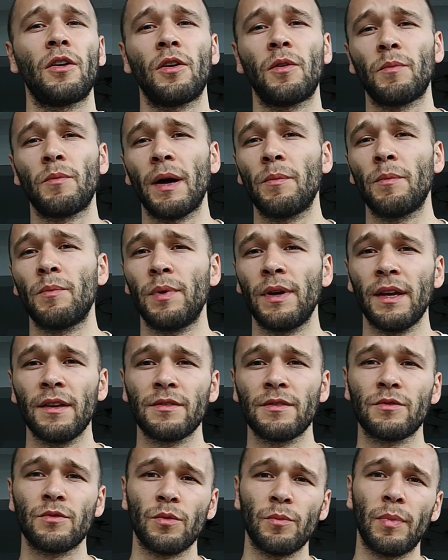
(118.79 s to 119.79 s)
my
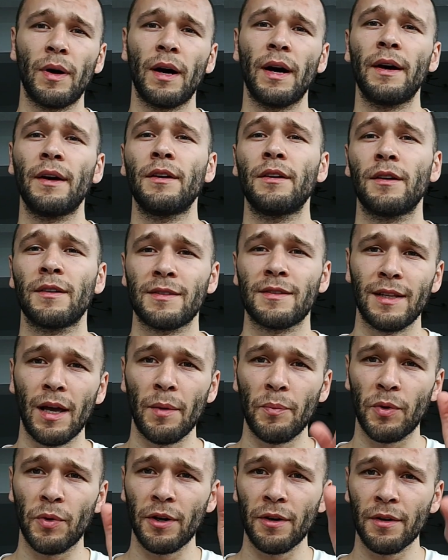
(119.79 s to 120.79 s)
place to buy a
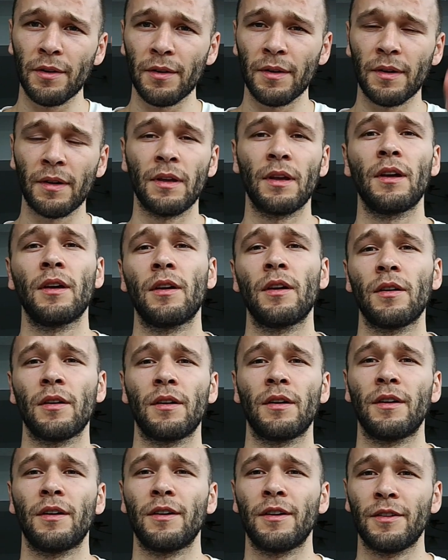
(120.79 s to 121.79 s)
slapper,
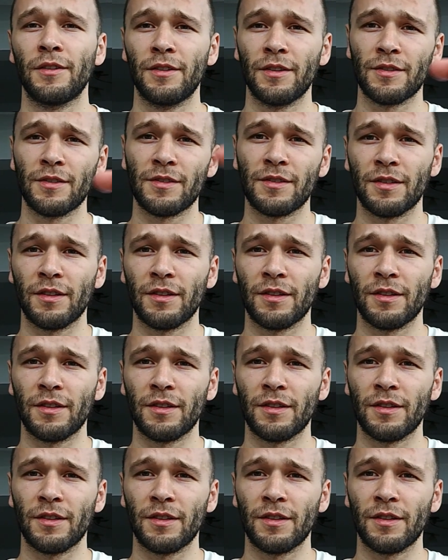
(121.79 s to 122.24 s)
this